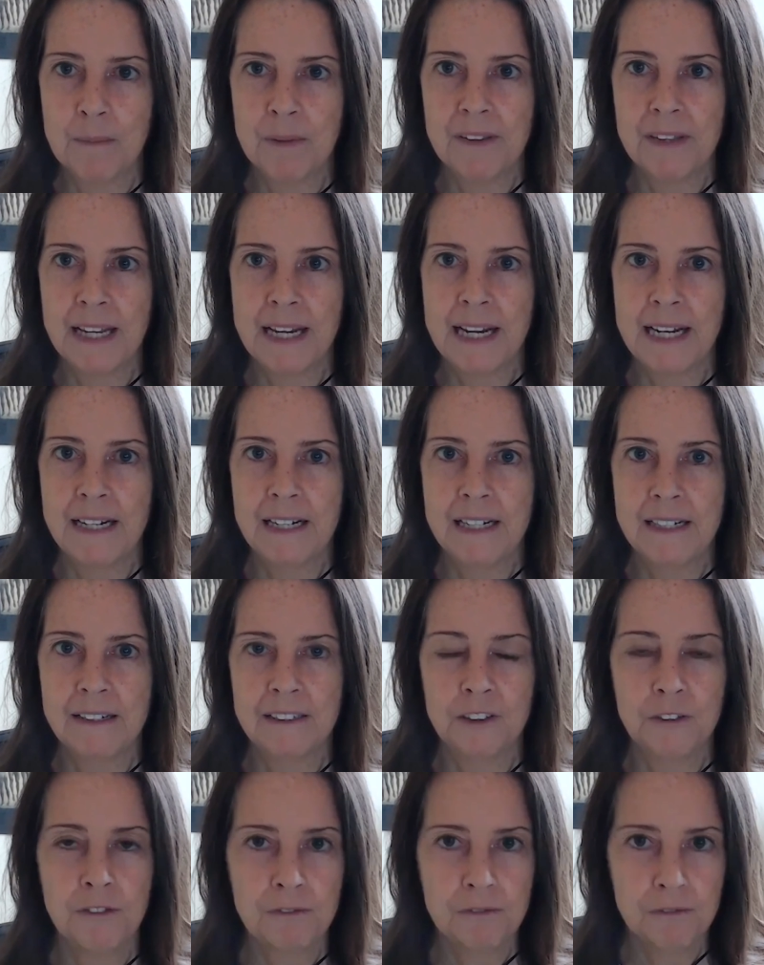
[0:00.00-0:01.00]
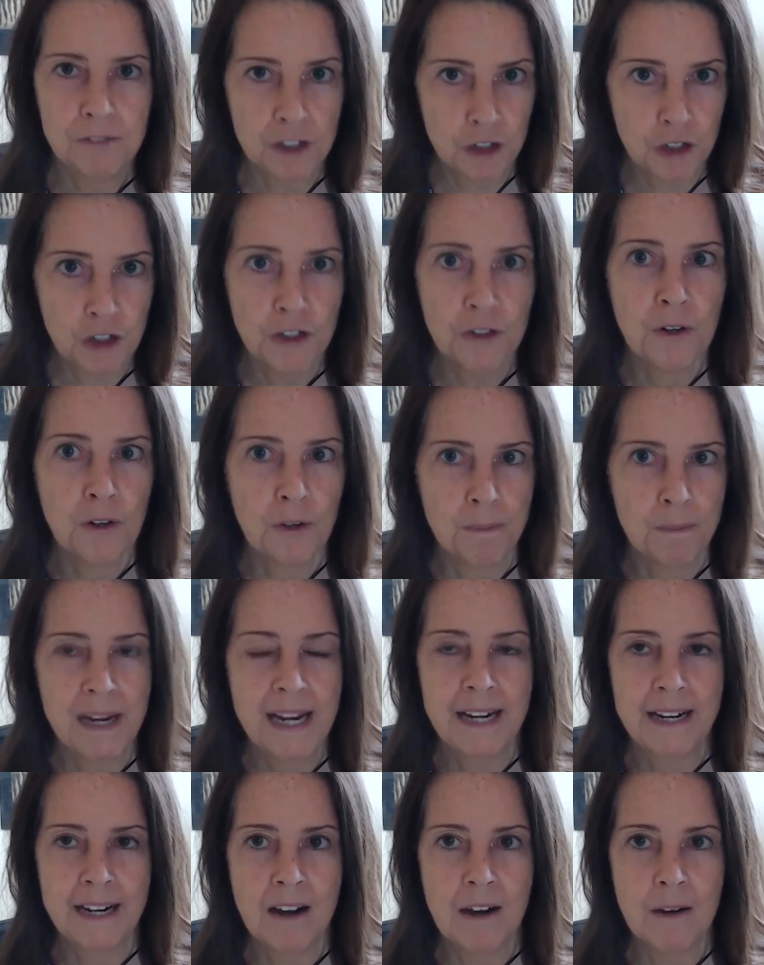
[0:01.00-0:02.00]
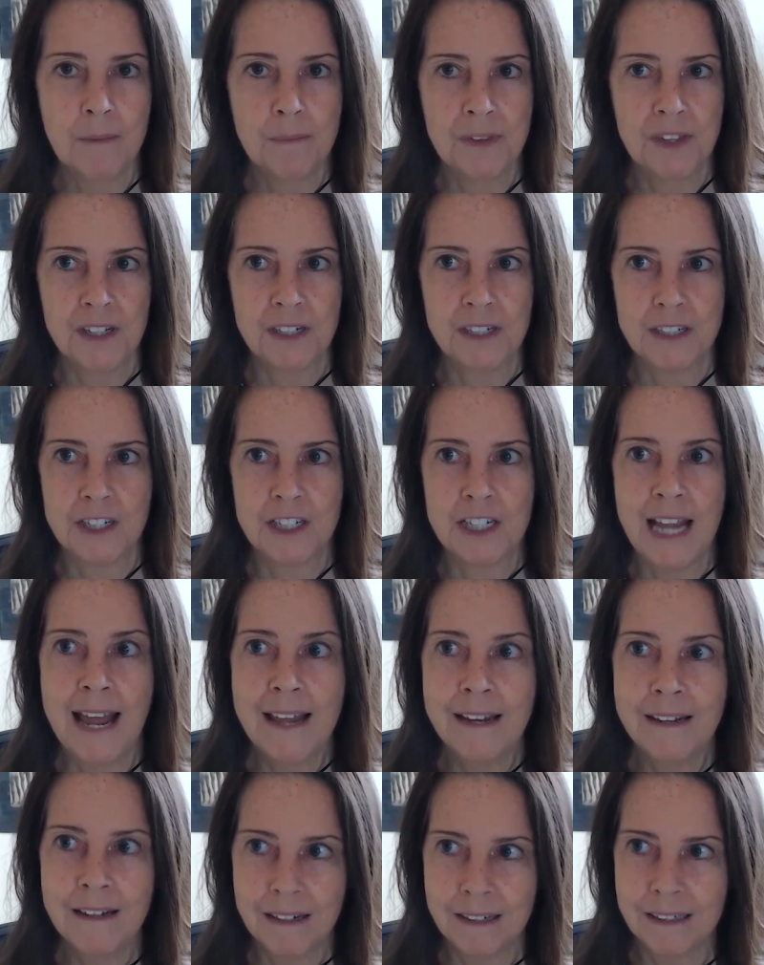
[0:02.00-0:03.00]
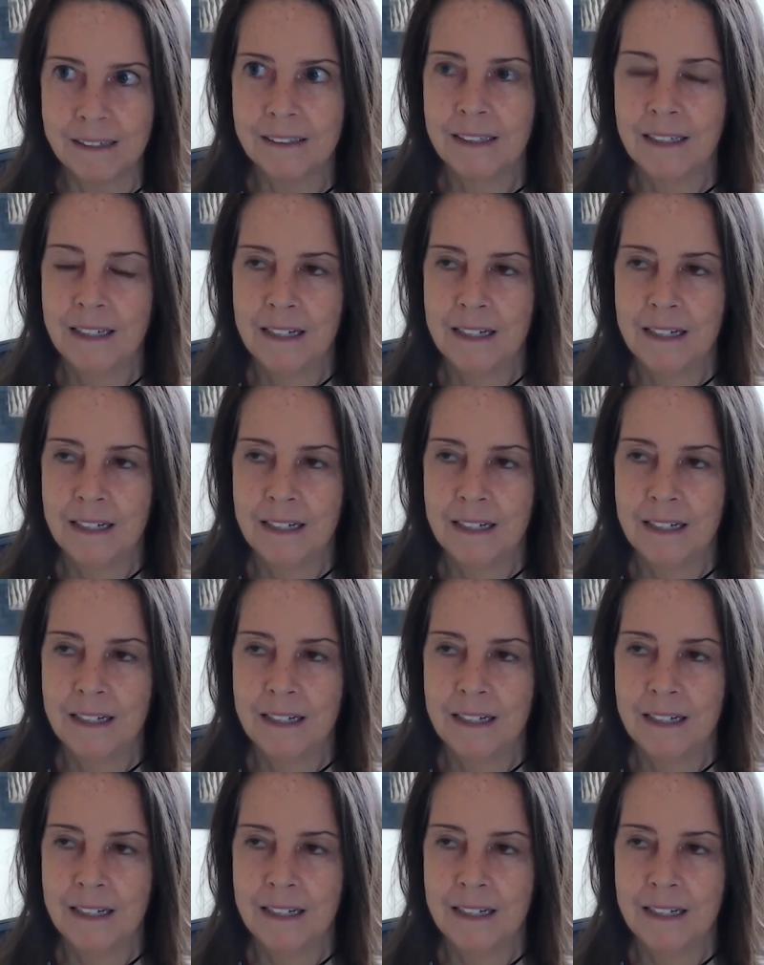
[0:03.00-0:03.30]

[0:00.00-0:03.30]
but they can for sure pick up the tenor